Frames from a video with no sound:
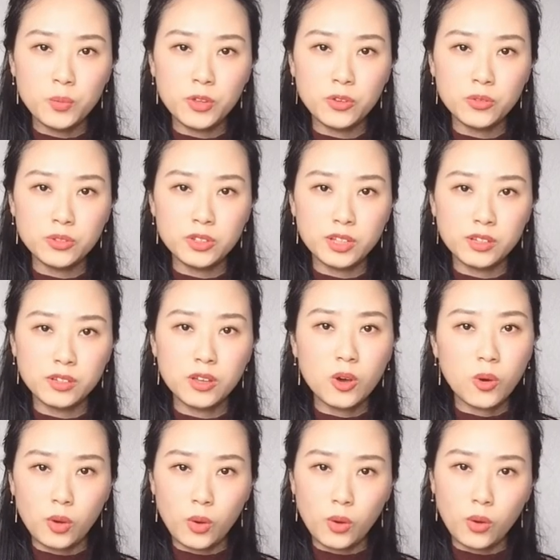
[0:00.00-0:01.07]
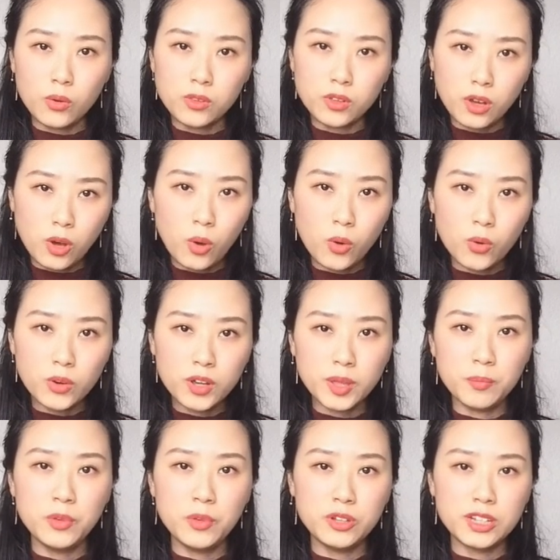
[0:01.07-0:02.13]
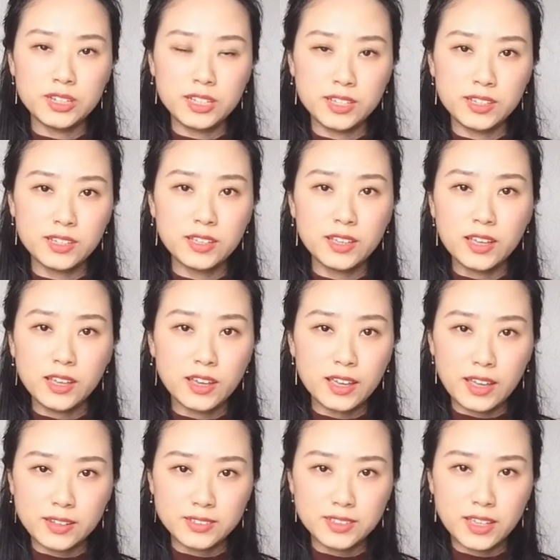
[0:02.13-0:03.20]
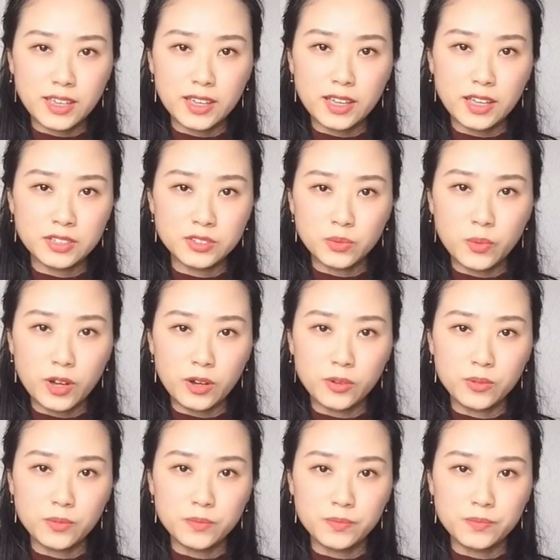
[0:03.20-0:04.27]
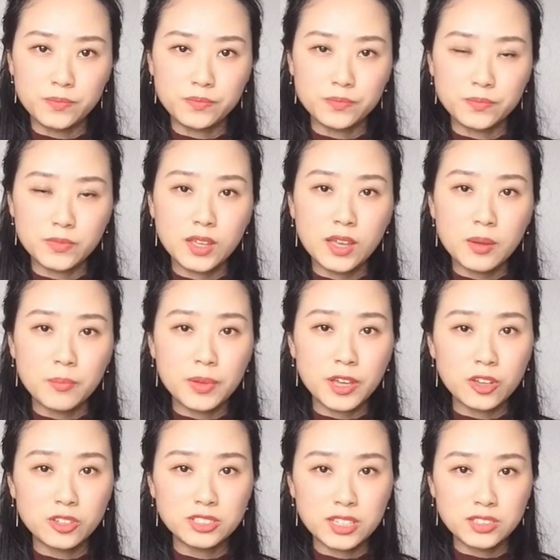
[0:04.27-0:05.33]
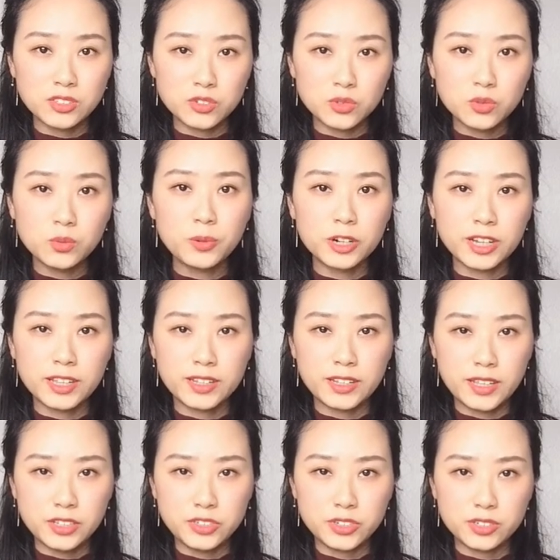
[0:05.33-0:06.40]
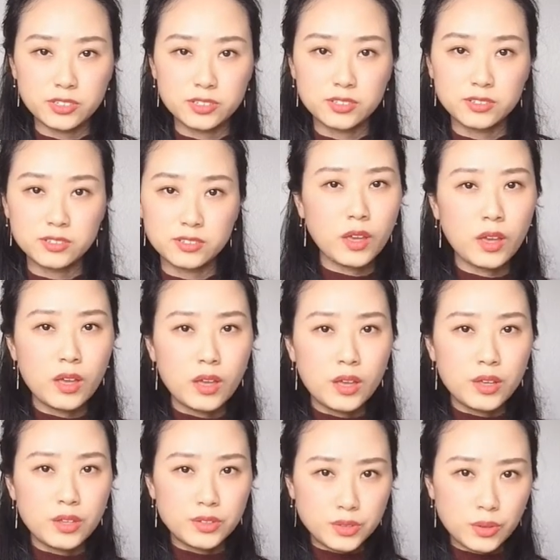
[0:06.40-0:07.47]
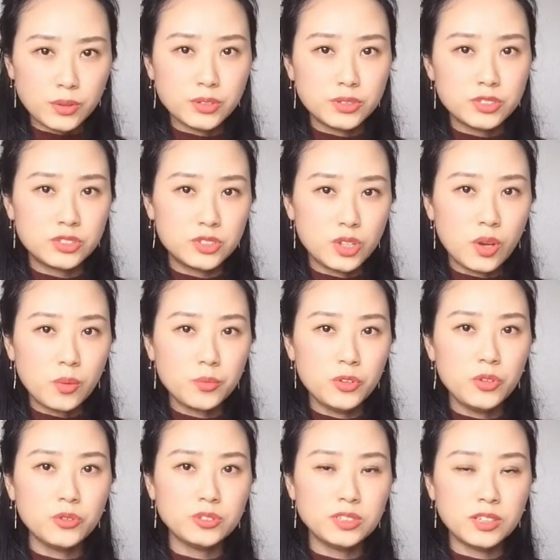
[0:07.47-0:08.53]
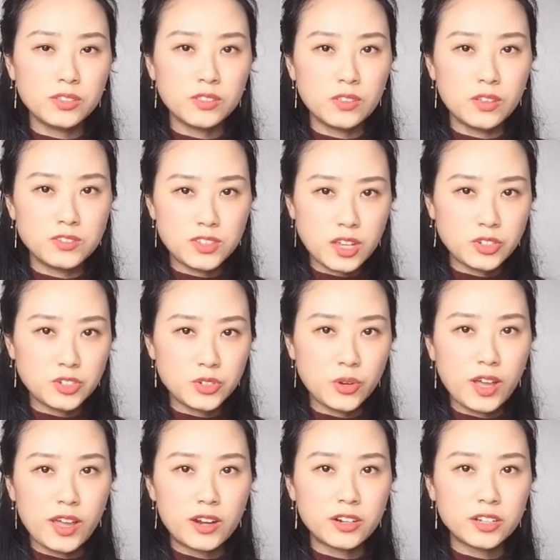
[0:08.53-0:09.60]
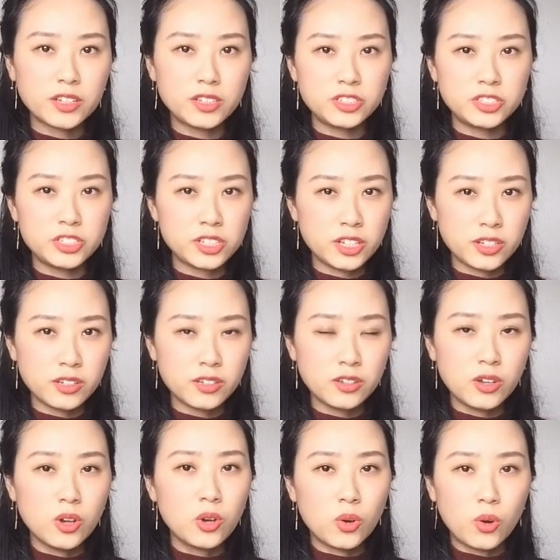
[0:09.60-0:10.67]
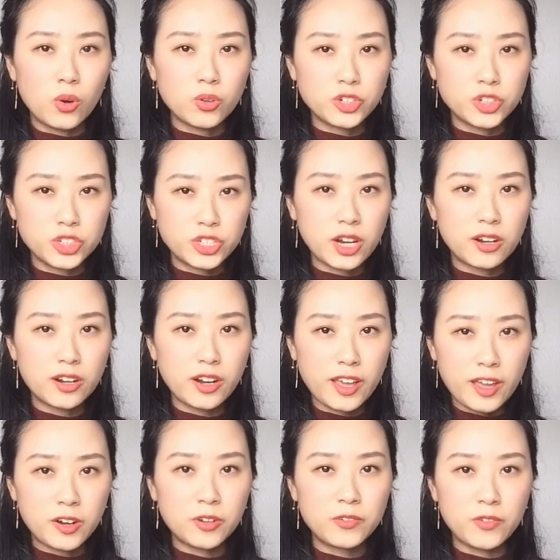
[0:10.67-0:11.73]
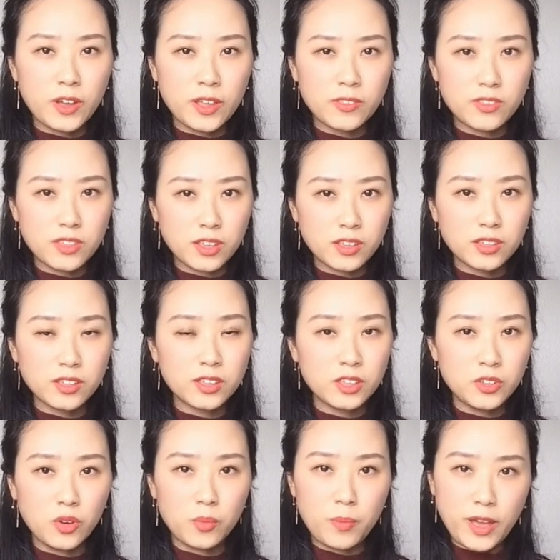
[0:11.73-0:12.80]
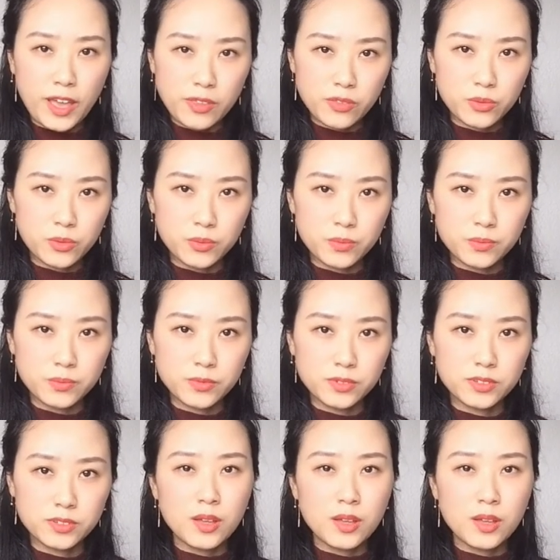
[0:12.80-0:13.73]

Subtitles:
building or the whole community get sick as well, because it's super contagious. So stop using the central air conditioning or shared air fan thing in your bathroom.